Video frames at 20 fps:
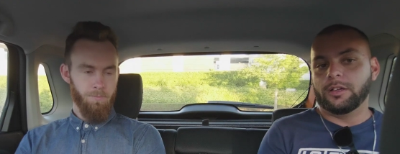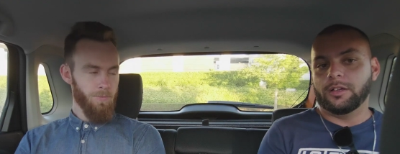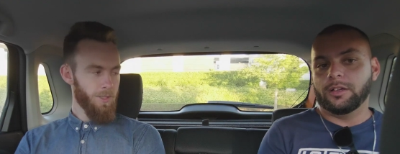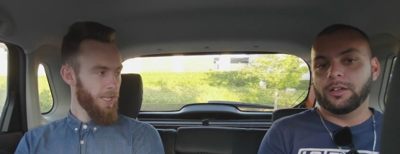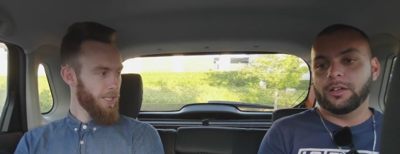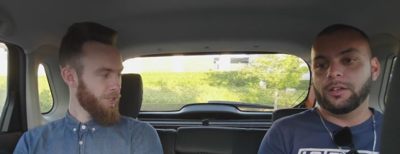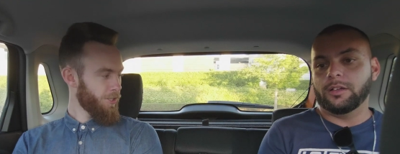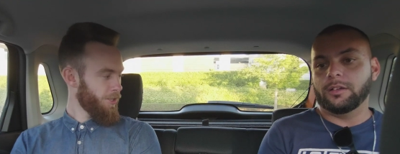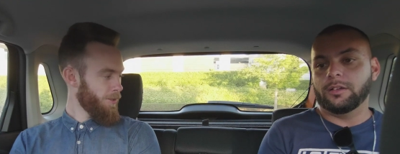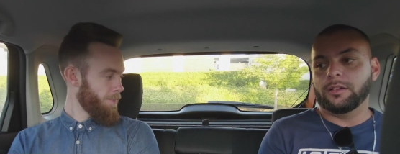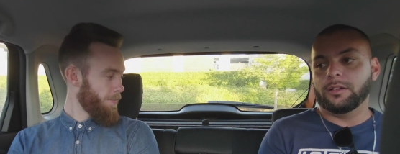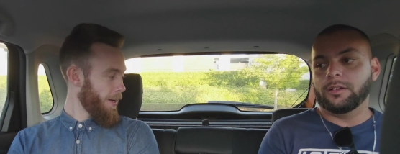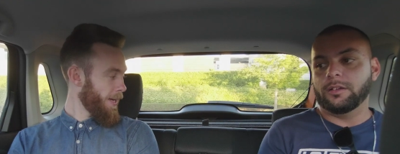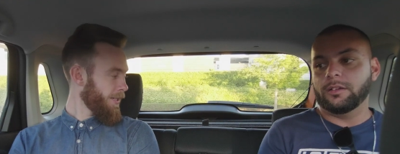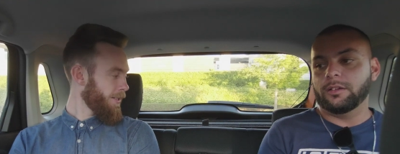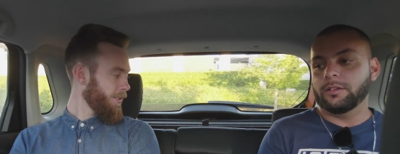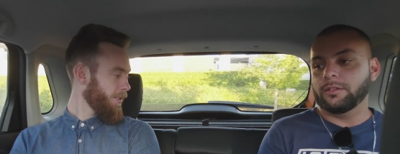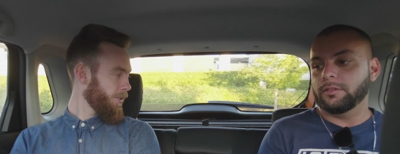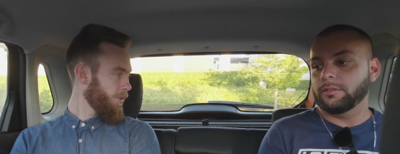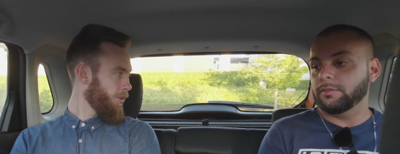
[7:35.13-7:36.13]
Speaker 1: Okay, so the
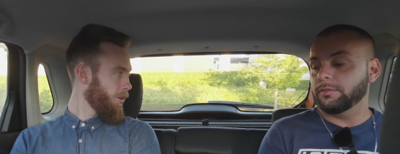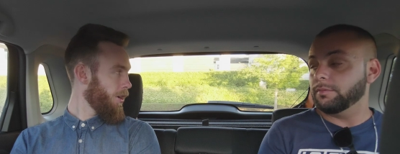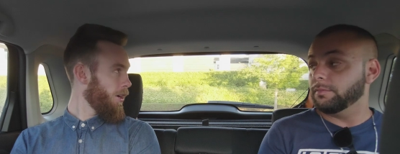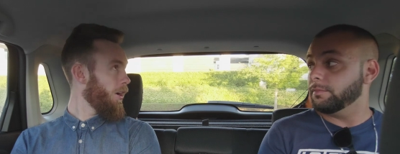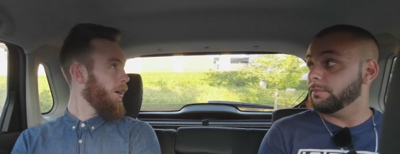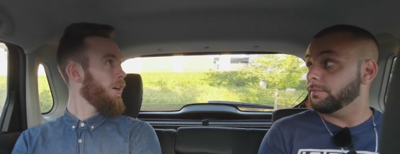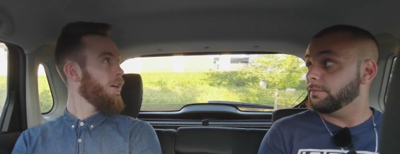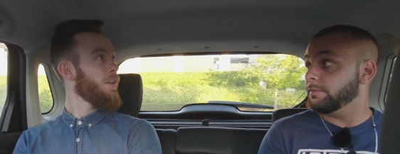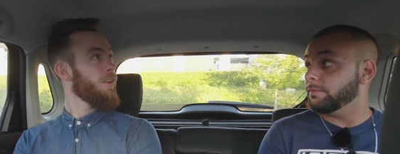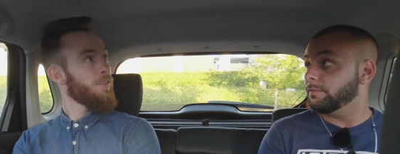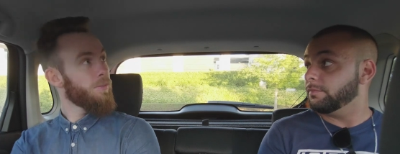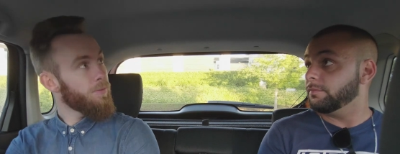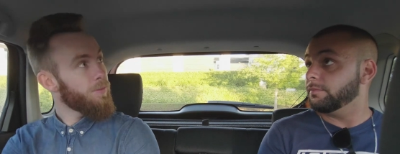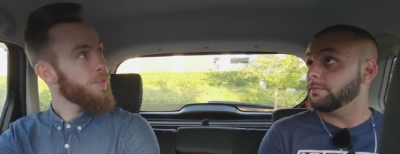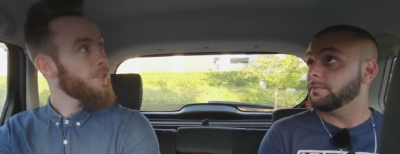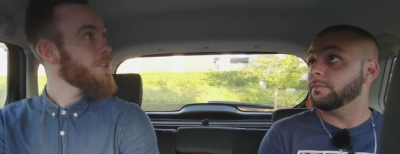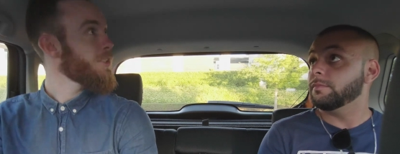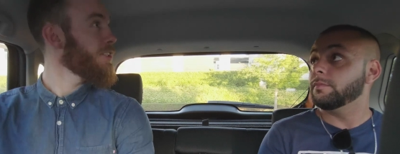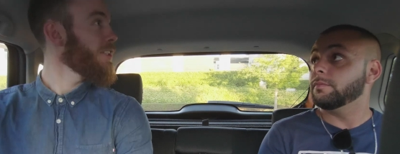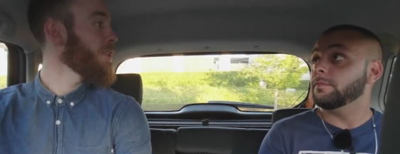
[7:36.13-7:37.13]
back of the car,
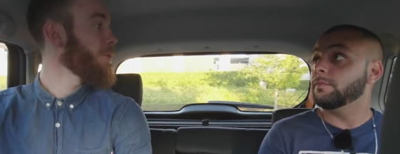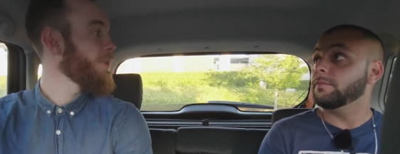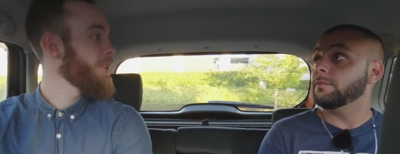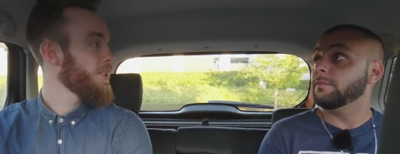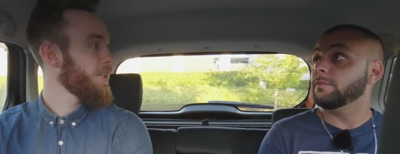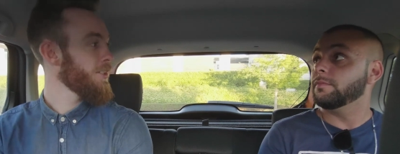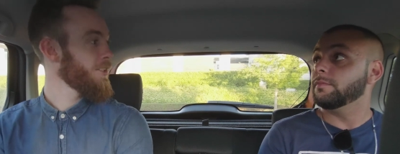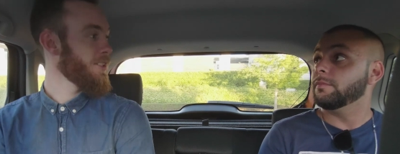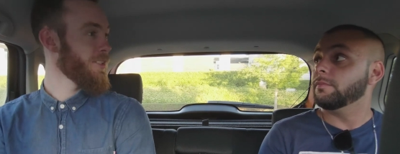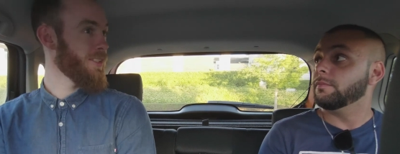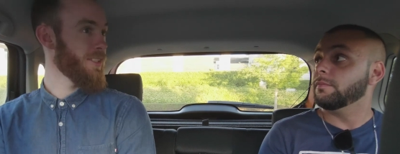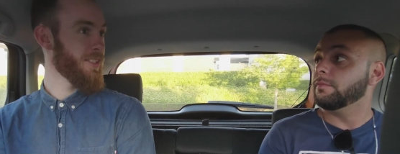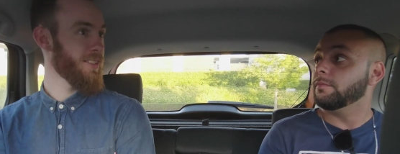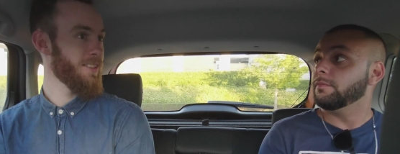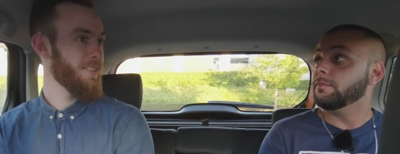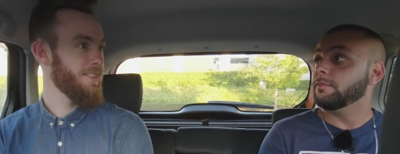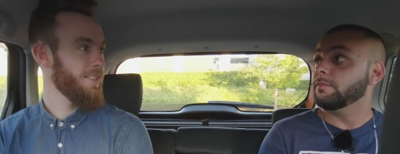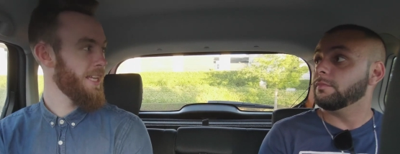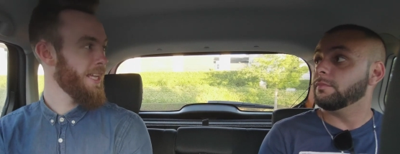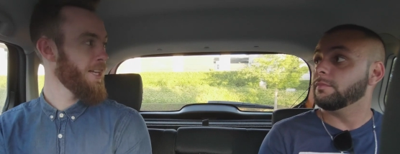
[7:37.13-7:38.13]
first thing we notice
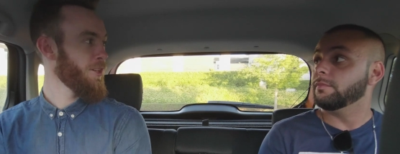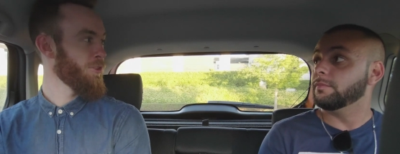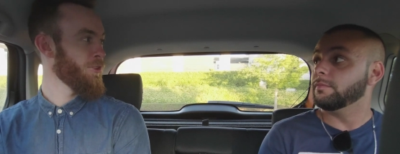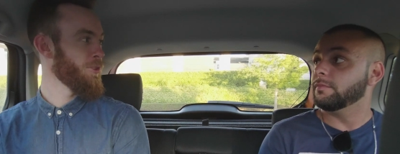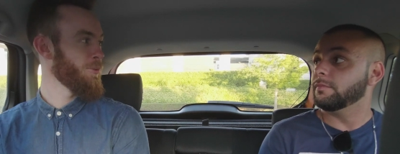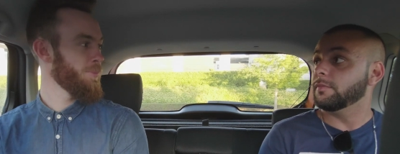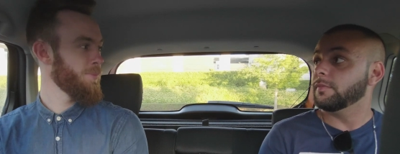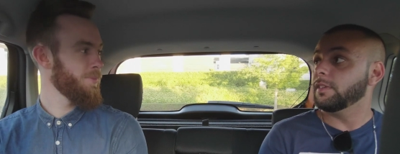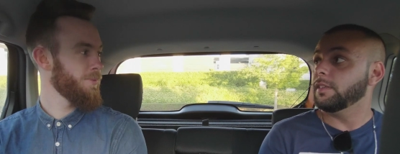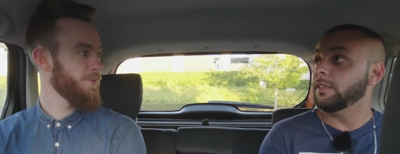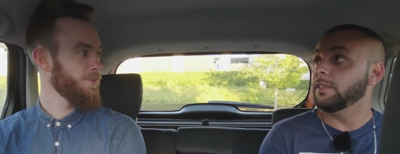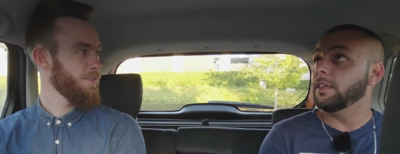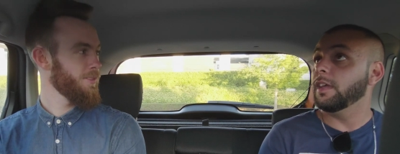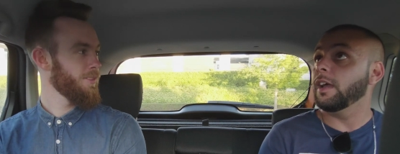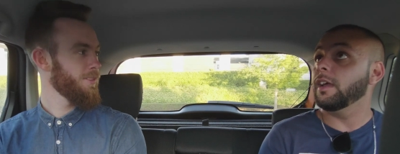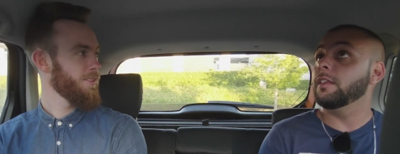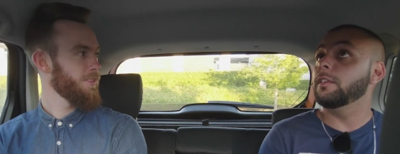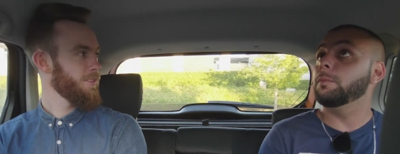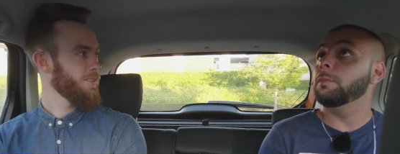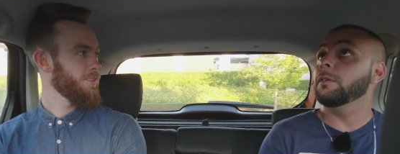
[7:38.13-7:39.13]
is headroom.
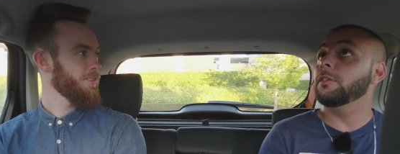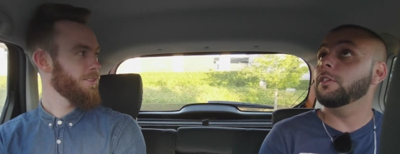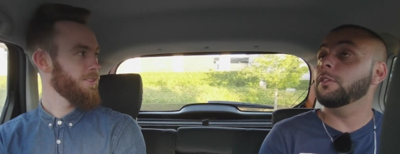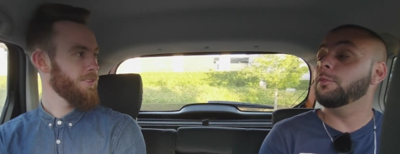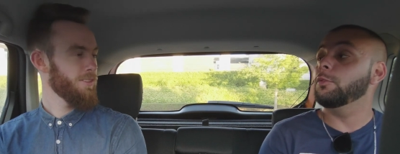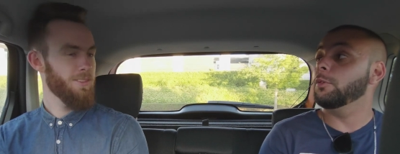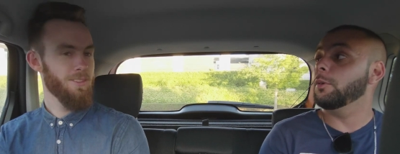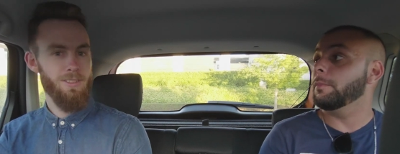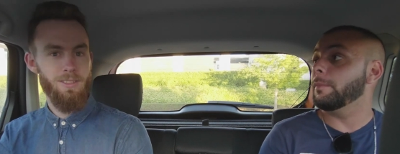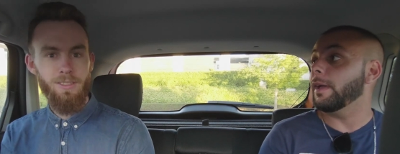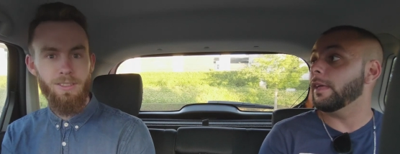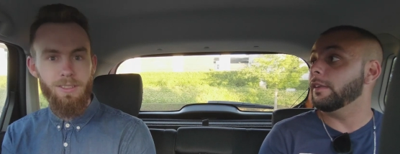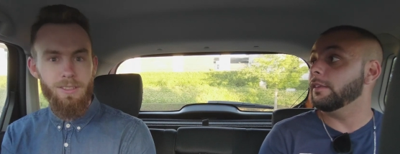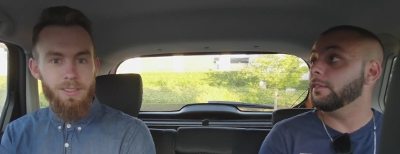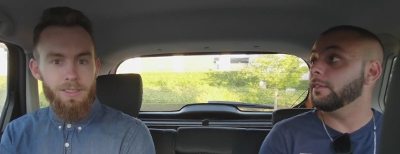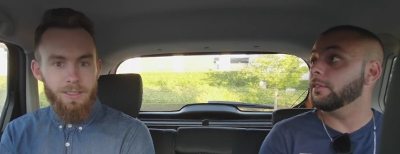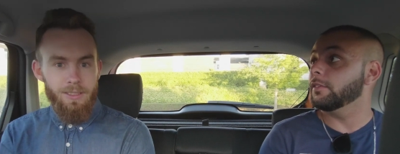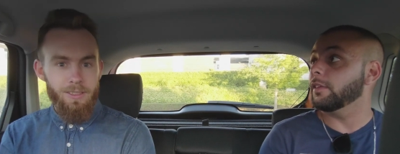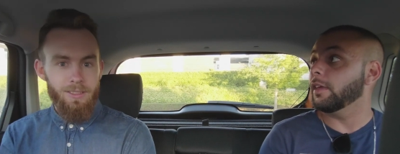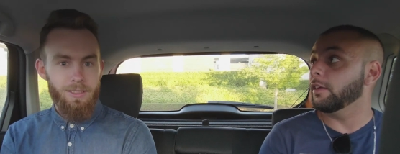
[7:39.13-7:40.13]
Yeah, especially for a
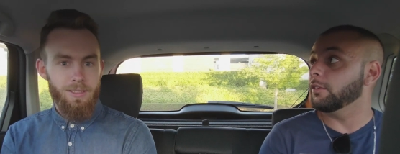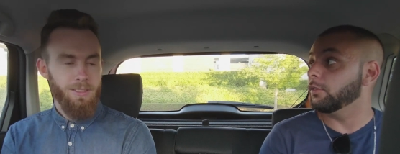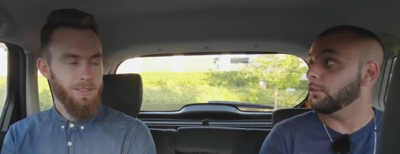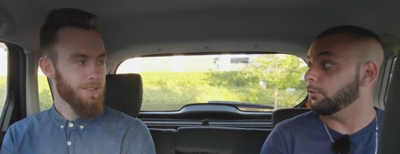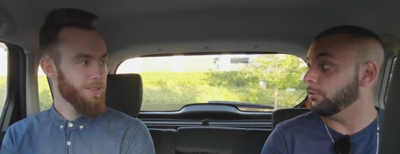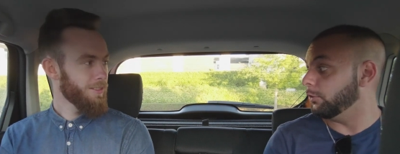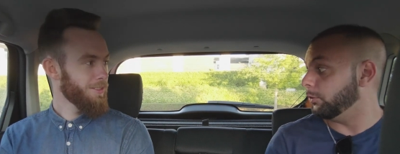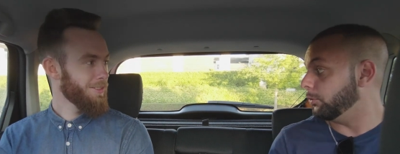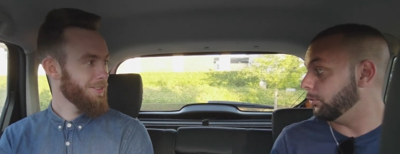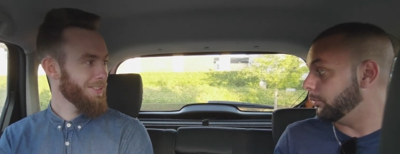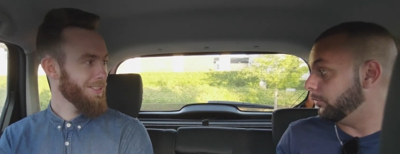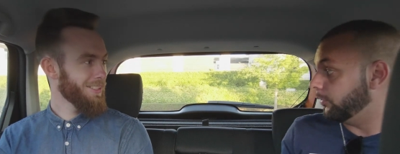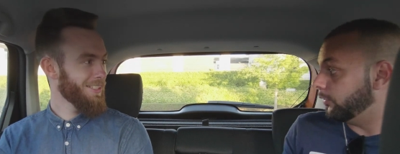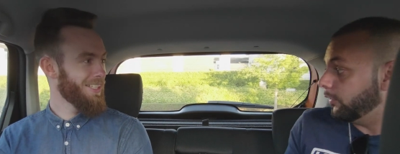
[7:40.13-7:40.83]
melon the
Speaker 2: size of yours.